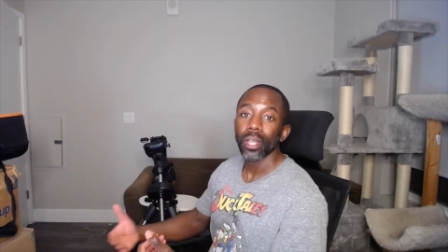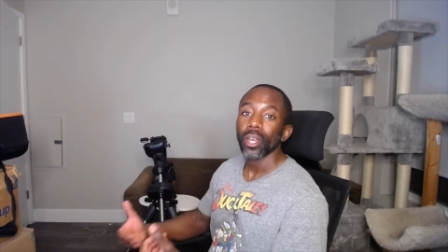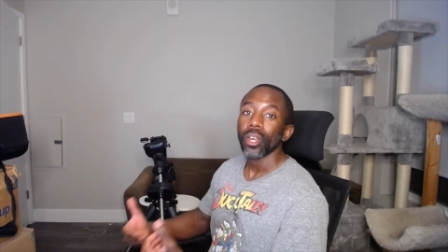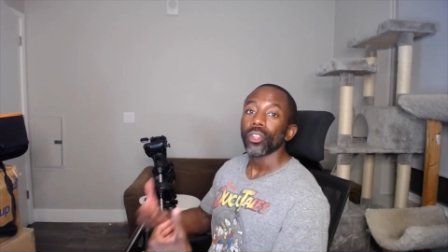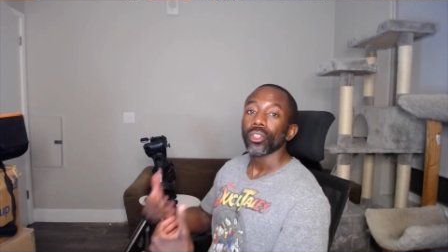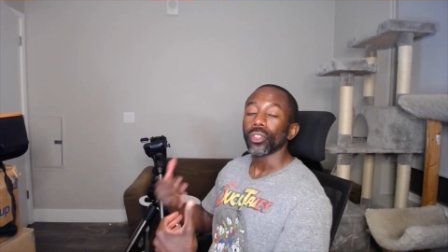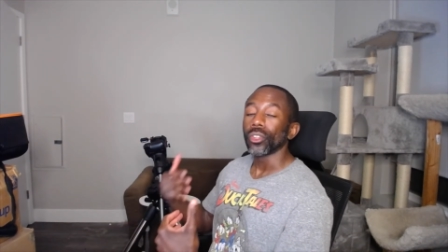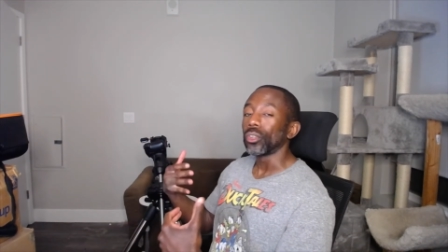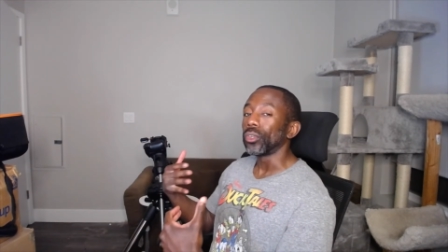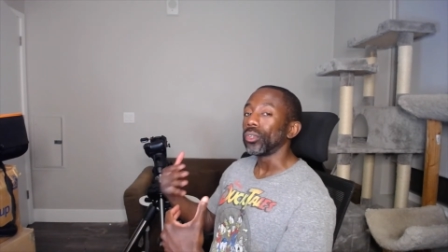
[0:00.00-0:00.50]

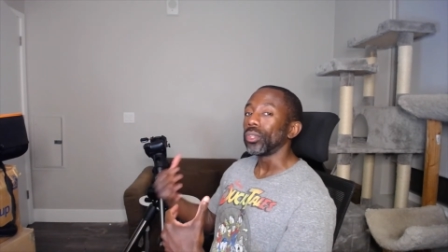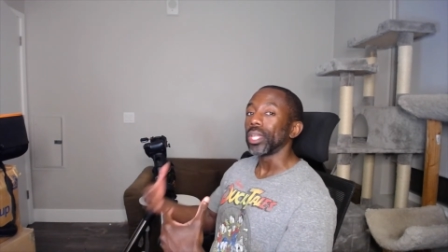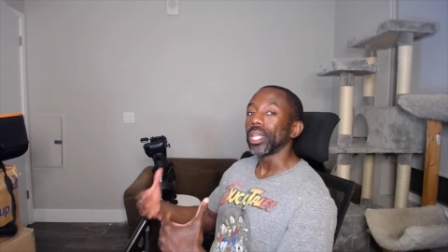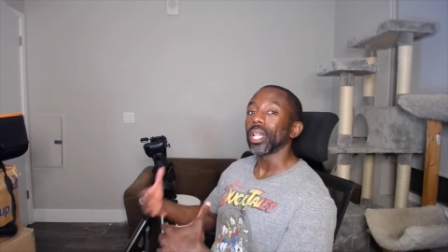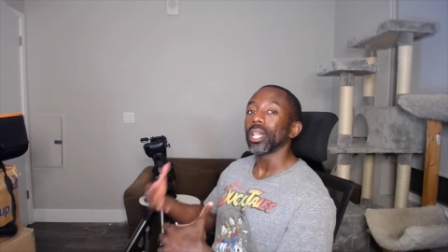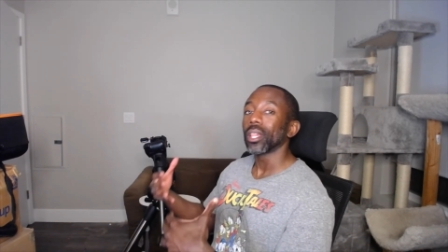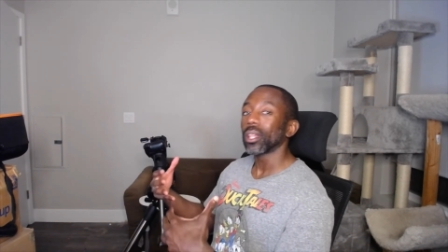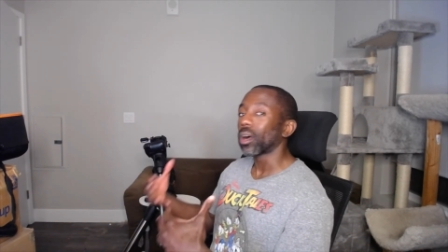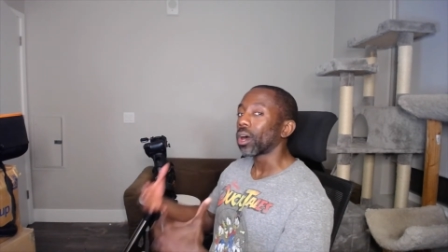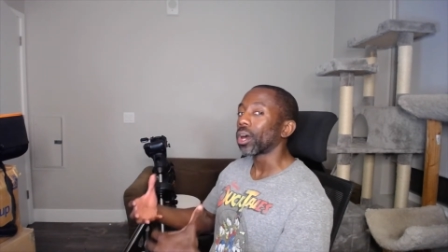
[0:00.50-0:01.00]
So you need a
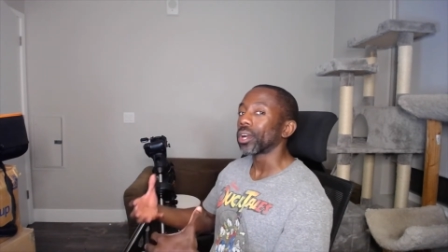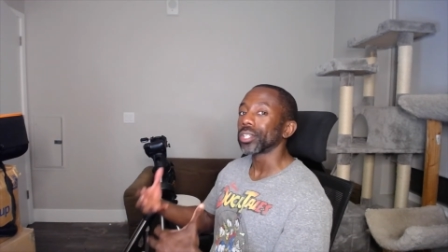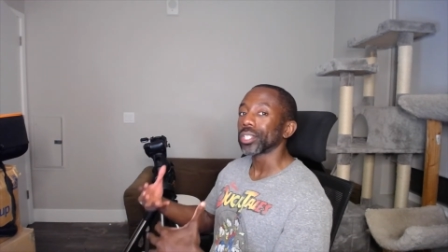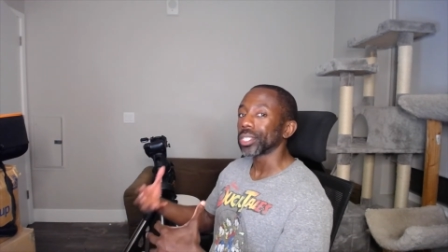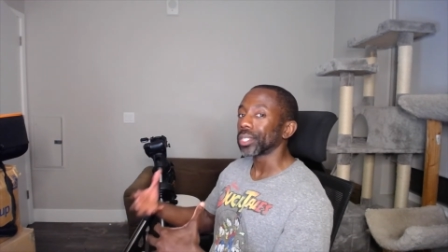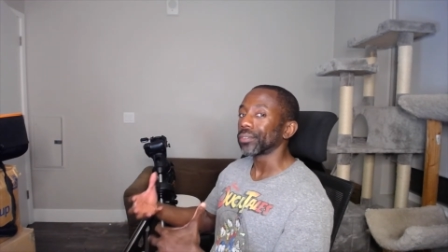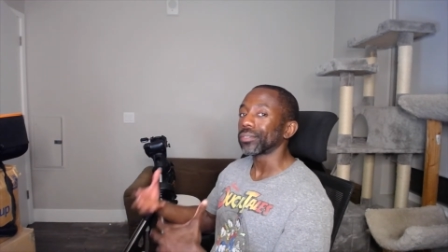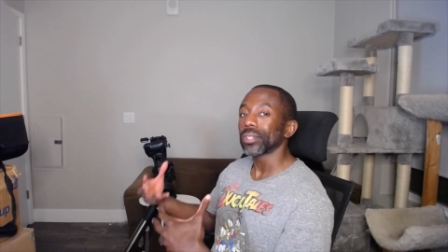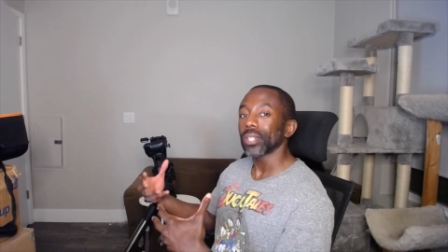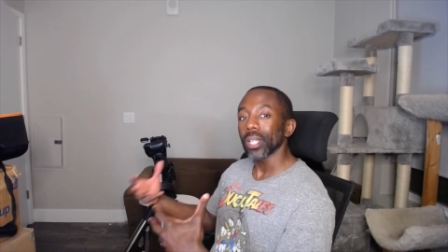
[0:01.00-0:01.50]
large
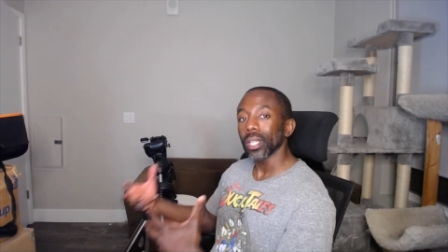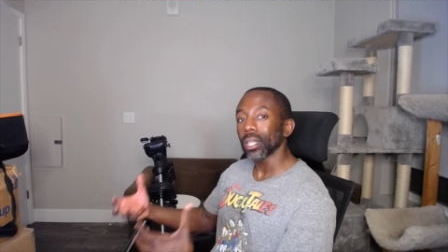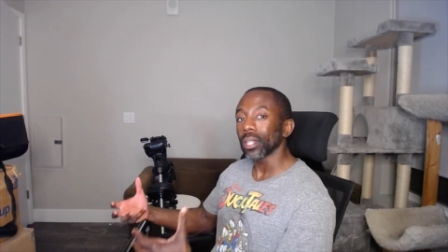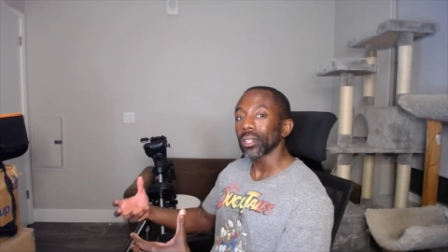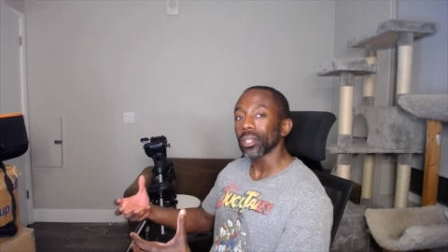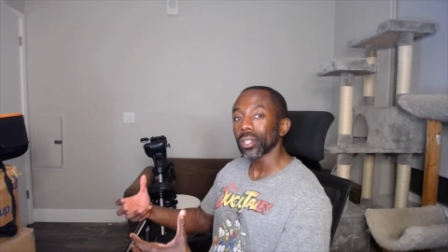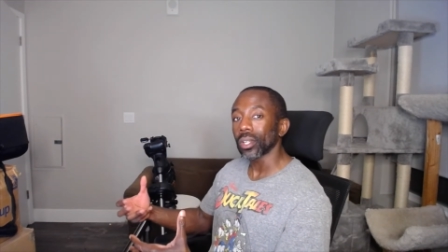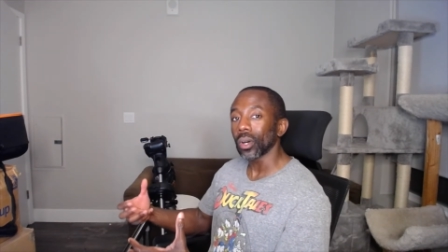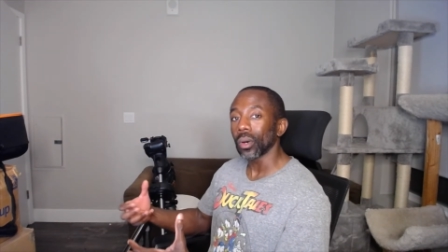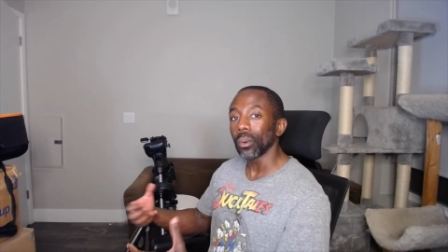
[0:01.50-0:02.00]
enough
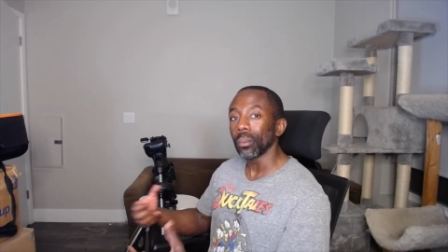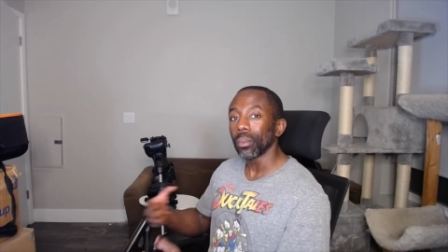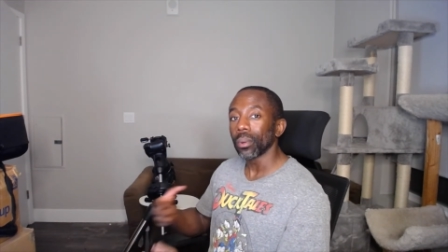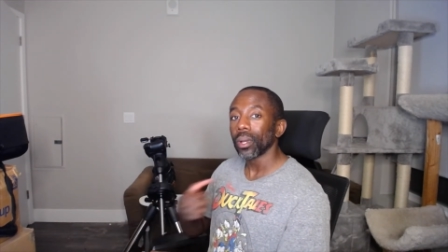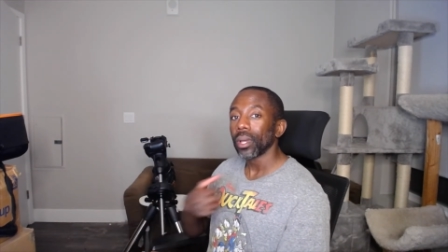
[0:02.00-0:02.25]
telescope